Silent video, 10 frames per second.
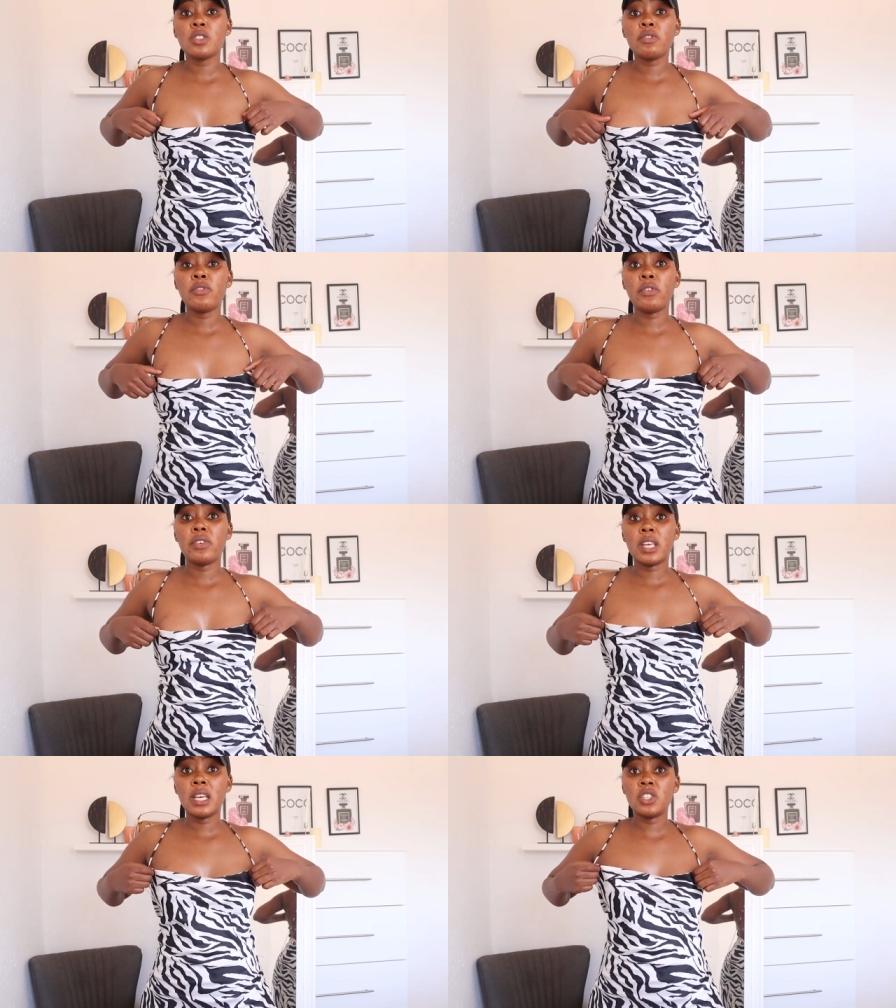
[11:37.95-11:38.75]
not for
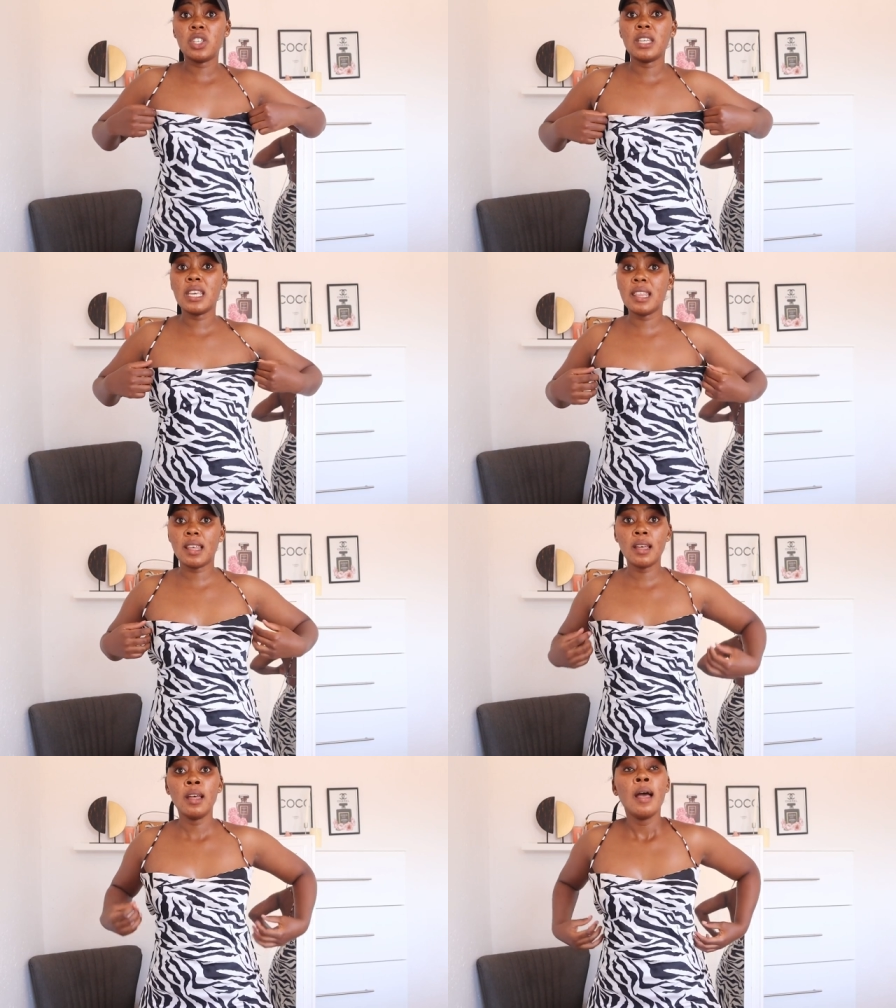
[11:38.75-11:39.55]
vacation
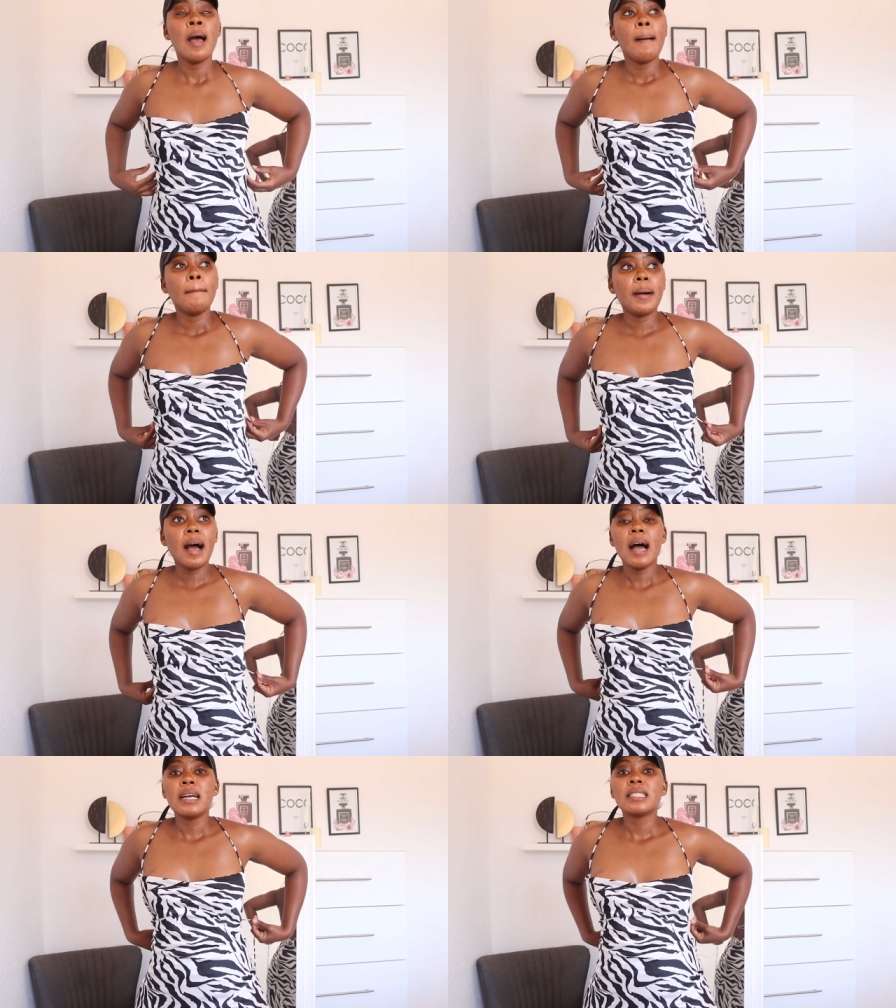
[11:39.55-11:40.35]
either,
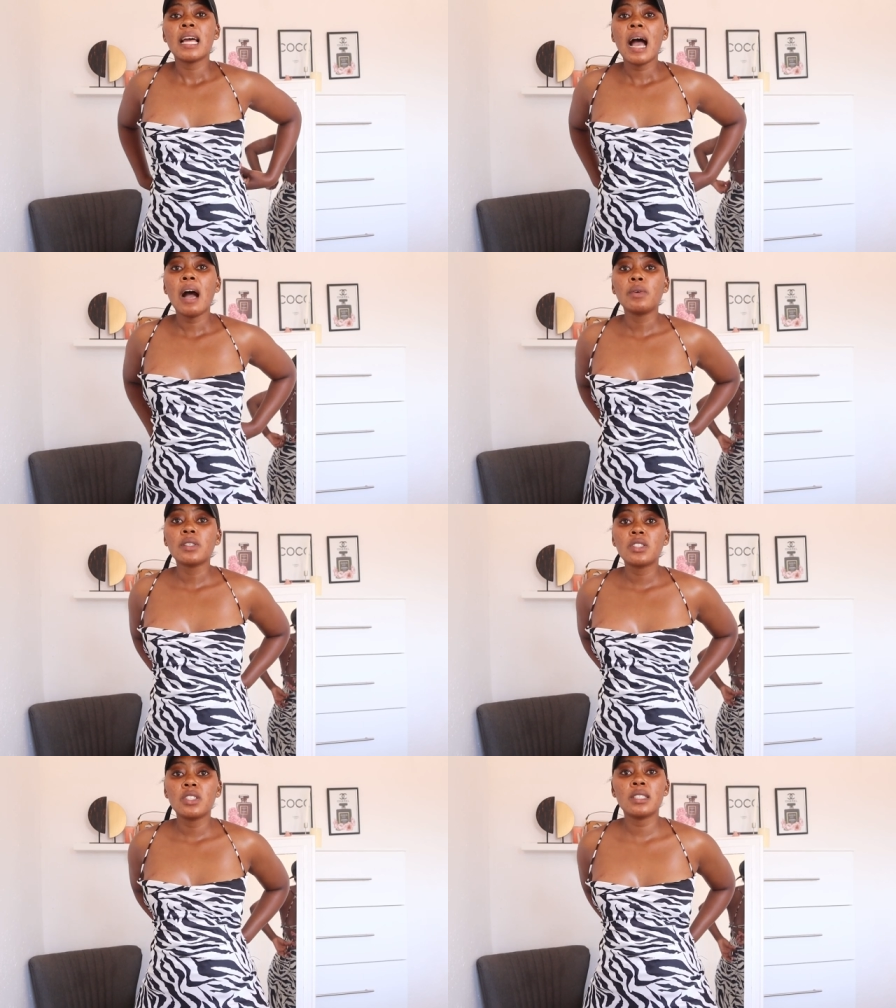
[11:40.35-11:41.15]
but I
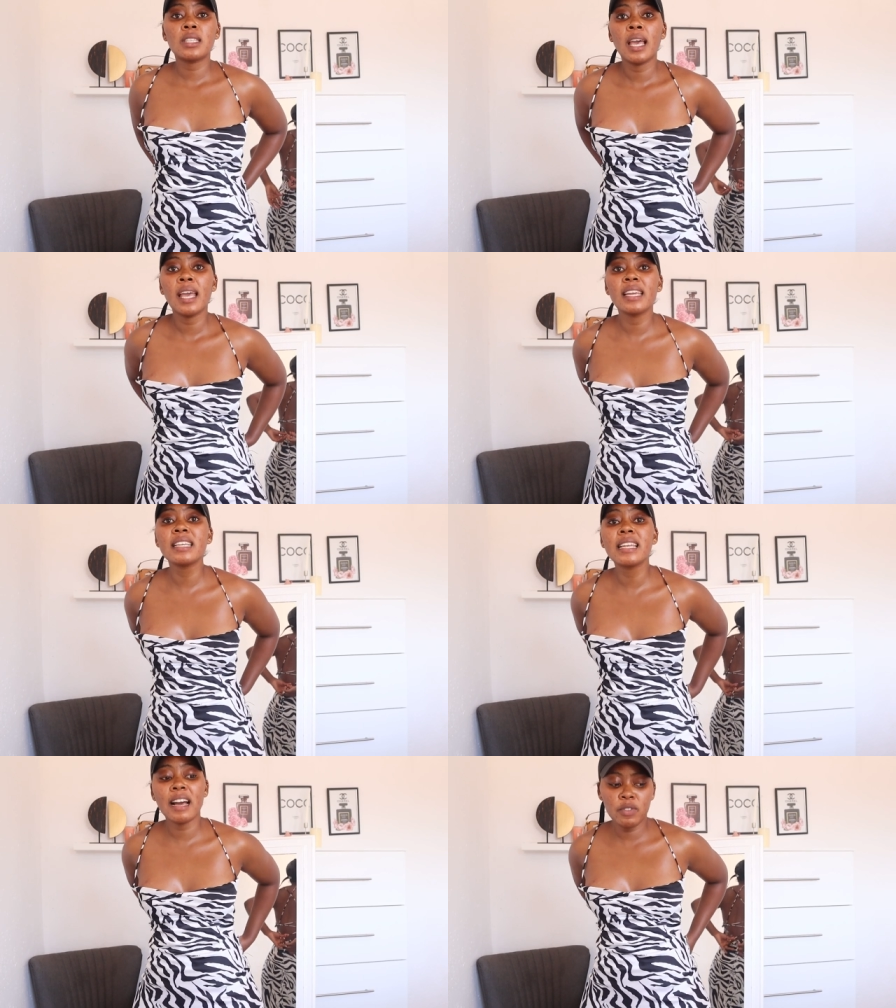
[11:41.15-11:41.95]
was just
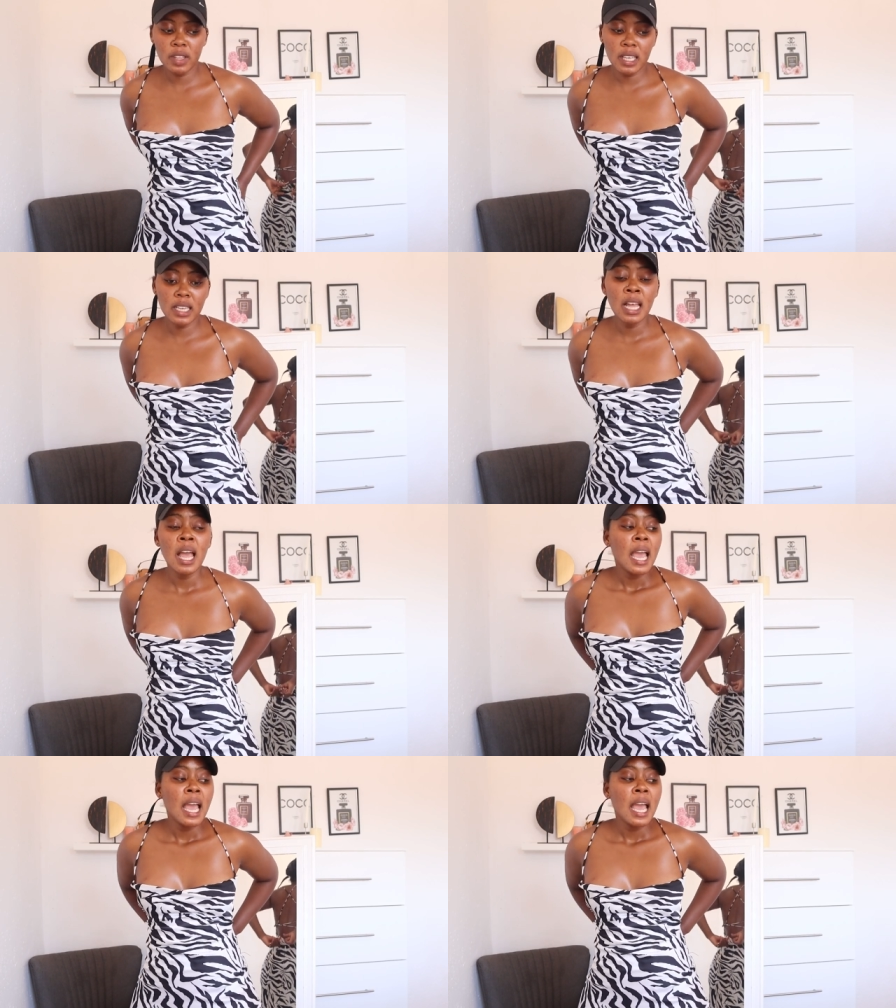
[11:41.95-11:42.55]
in love with it.